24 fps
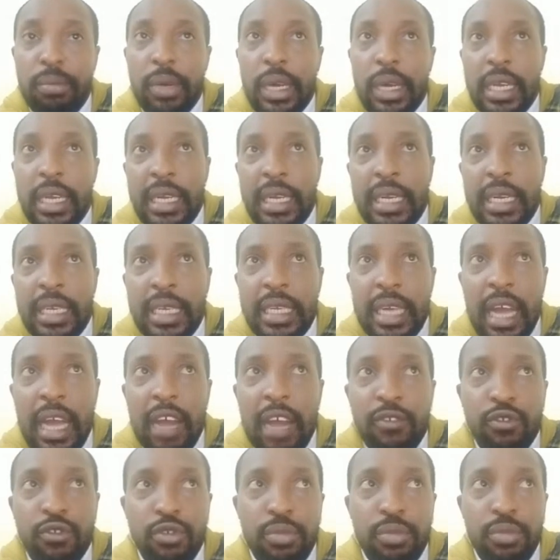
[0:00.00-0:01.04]
it doesn't
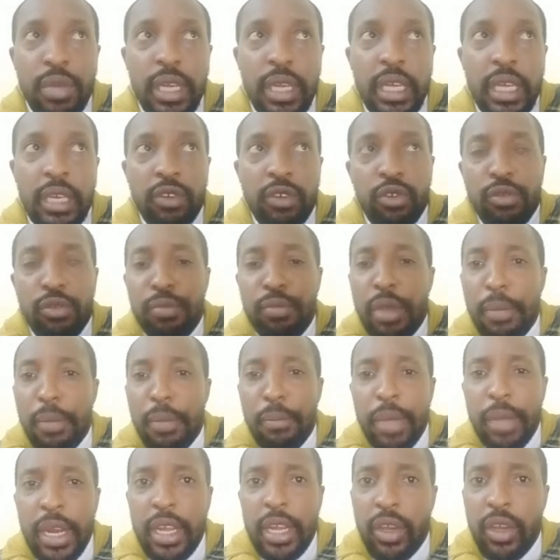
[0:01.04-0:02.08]
have to be, it could be a
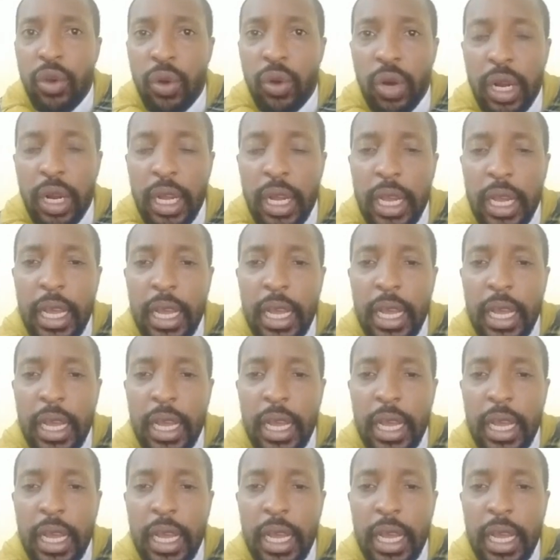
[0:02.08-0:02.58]
medical